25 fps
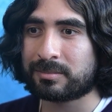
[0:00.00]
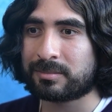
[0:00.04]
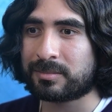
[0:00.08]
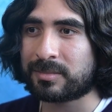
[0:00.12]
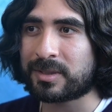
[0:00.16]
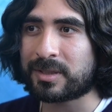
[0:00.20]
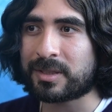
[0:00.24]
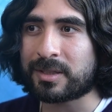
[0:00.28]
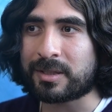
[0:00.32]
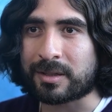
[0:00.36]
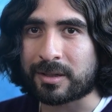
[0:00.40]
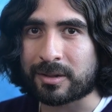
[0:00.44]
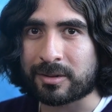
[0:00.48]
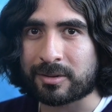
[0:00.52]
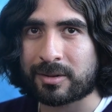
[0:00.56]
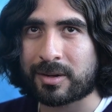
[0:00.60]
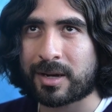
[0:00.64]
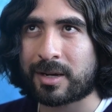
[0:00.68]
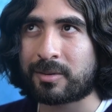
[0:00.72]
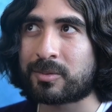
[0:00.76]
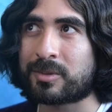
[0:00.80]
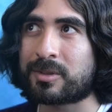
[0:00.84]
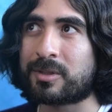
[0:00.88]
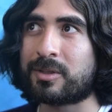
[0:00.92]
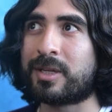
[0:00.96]
I
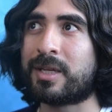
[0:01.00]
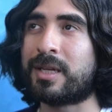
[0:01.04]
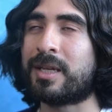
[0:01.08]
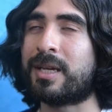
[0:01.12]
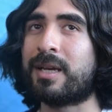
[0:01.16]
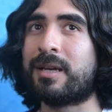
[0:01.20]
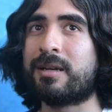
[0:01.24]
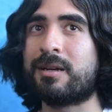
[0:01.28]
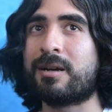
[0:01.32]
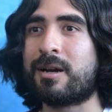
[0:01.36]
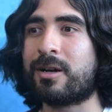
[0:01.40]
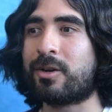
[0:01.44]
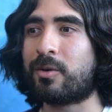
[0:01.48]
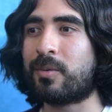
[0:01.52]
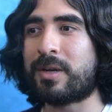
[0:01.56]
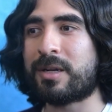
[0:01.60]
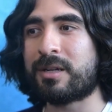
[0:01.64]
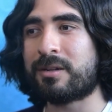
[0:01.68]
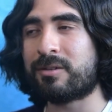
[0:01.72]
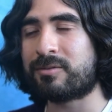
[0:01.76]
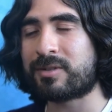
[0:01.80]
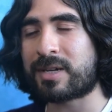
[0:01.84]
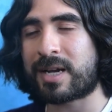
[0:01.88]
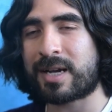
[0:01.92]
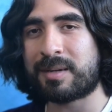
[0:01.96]
was looking at Ocarina
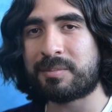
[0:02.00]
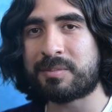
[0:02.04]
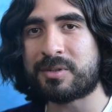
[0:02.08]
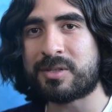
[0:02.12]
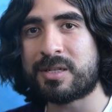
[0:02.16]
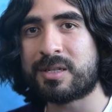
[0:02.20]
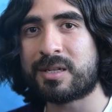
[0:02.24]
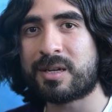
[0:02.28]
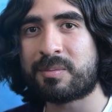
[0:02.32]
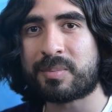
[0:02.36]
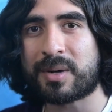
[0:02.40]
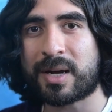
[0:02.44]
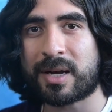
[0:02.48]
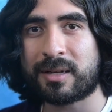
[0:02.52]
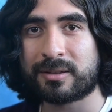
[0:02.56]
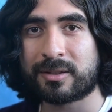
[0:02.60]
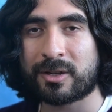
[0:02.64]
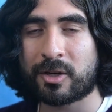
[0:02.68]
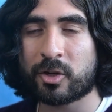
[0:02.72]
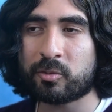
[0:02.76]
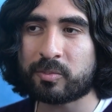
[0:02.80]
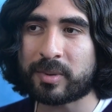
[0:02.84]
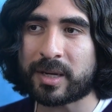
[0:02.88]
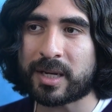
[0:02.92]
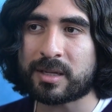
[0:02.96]
of Time's decompiled
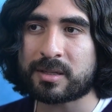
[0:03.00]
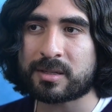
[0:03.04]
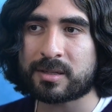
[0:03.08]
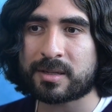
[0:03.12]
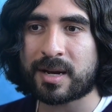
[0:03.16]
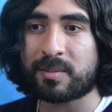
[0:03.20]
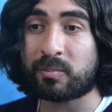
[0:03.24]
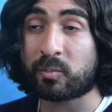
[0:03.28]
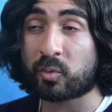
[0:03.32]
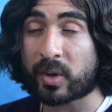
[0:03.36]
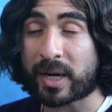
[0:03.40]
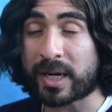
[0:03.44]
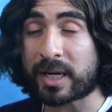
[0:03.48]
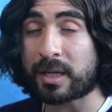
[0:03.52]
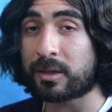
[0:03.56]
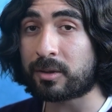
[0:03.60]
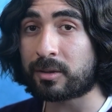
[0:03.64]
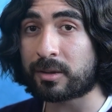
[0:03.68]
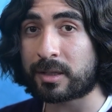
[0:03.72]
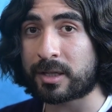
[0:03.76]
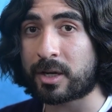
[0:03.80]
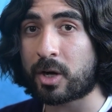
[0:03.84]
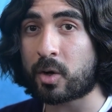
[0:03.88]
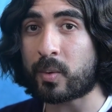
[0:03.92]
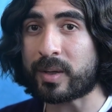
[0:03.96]
code base, and I'm
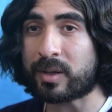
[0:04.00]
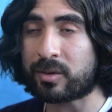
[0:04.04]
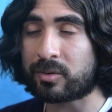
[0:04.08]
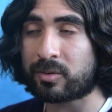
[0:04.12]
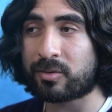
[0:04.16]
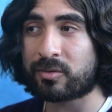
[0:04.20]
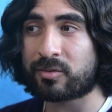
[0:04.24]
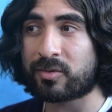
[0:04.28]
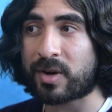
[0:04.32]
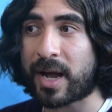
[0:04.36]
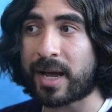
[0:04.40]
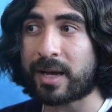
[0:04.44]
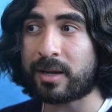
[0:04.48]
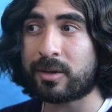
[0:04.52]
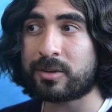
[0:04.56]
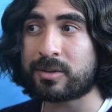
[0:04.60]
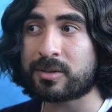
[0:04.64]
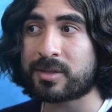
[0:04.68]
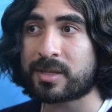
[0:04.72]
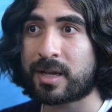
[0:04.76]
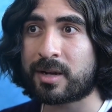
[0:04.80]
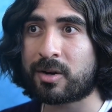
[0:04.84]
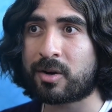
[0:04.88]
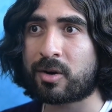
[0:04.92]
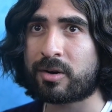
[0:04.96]
regularly going through files
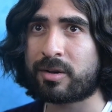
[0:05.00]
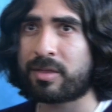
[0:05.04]
that are